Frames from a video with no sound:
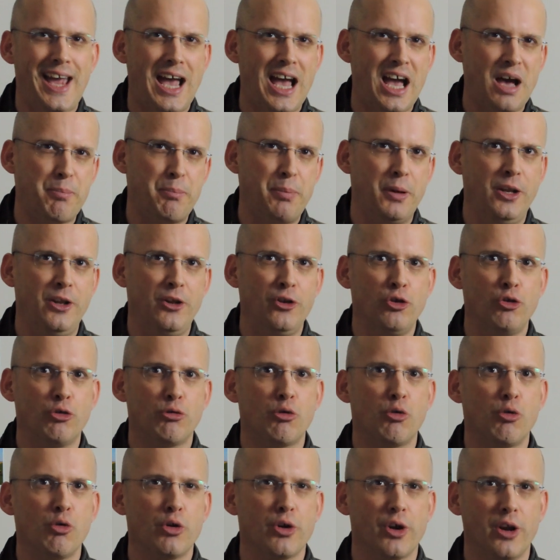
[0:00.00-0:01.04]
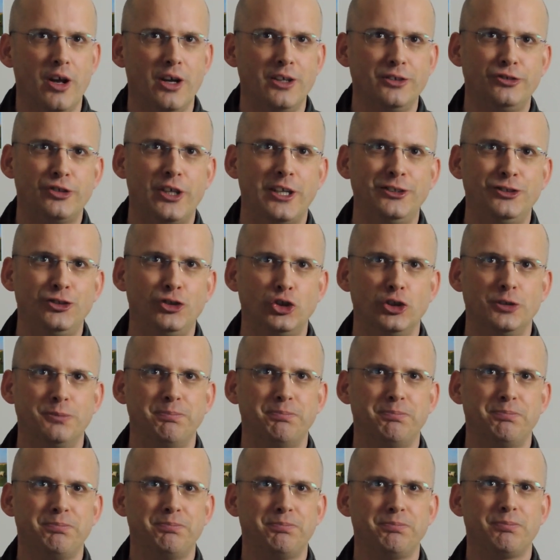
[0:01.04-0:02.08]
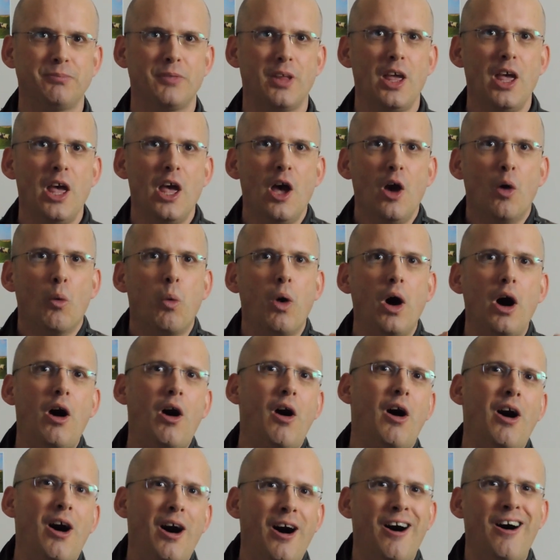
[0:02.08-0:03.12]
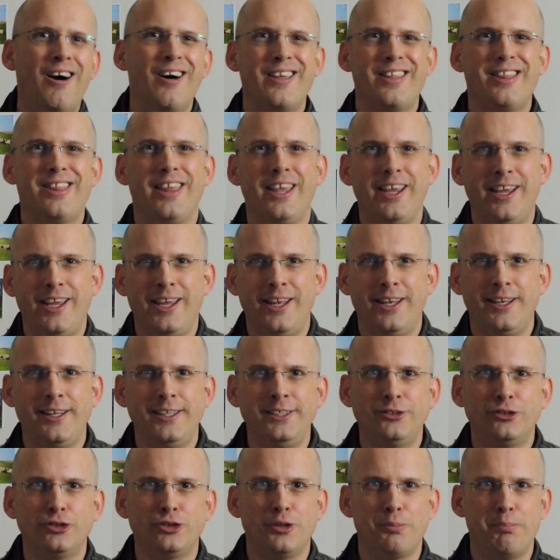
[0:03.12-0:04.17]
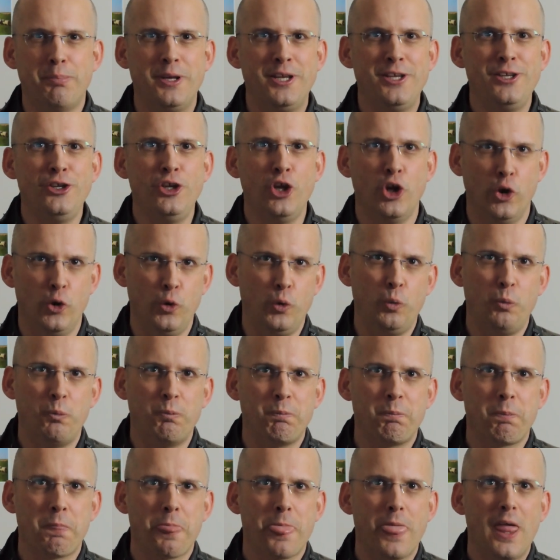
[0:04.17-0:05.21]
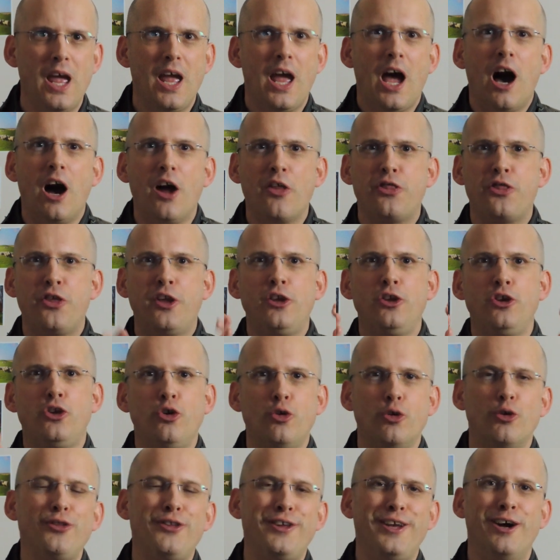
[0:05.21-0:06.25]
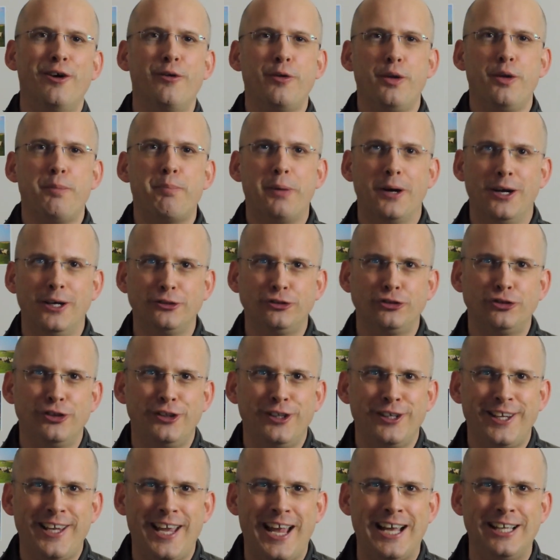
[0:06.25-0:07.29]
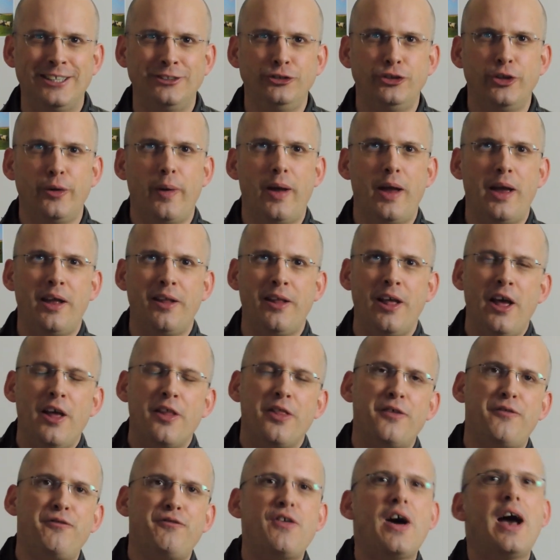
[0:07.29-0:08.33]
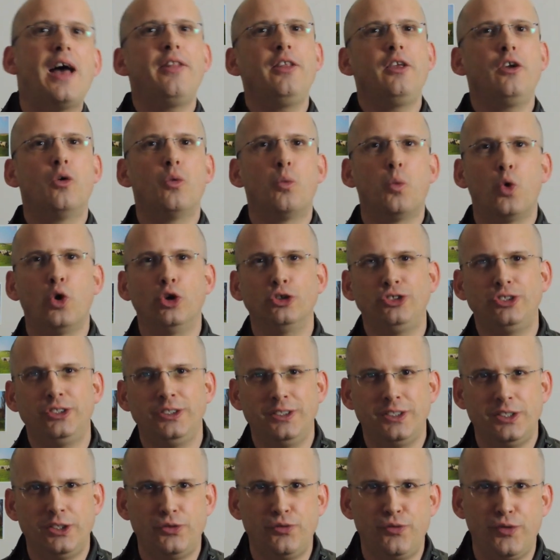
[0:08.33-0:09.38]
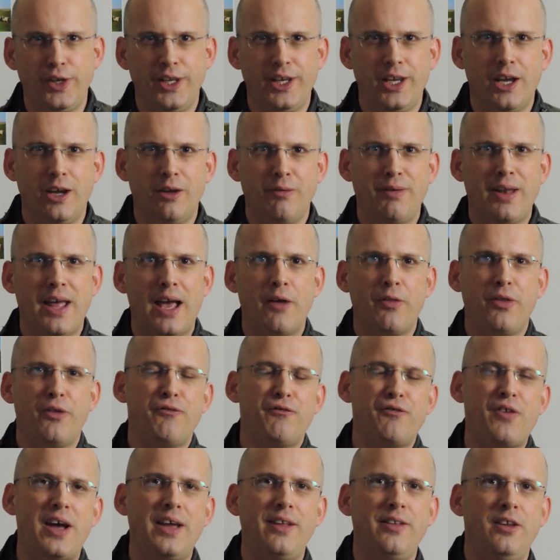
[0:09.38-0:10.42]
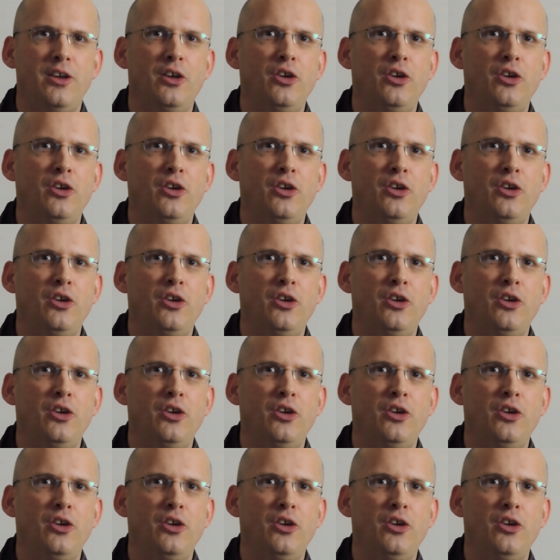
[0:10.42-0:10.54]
it happen in your organization? Well, I think it needs to be you. I think you're the only person that can do it. The fact that you're watching this video now, the fact